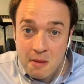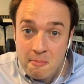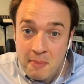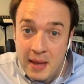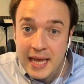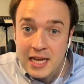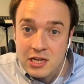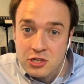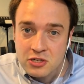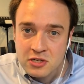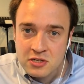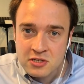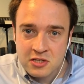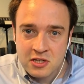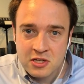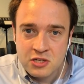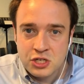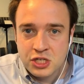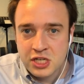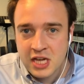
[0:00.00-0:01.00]
patients
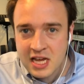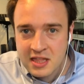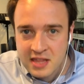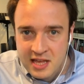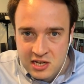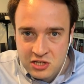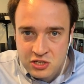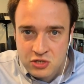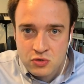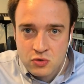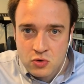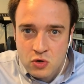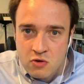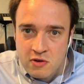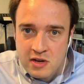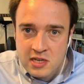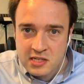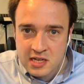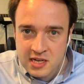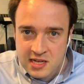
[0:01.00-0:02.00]
can share their
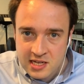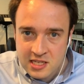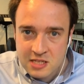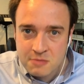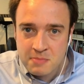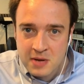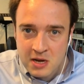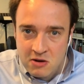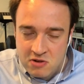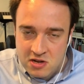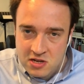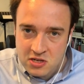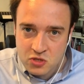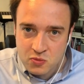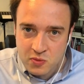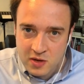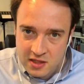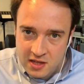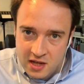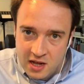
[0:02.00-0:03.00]
stories and experience
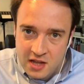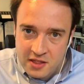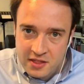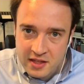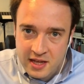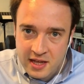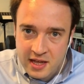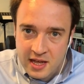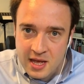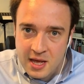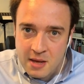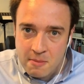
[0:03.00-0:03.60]
with other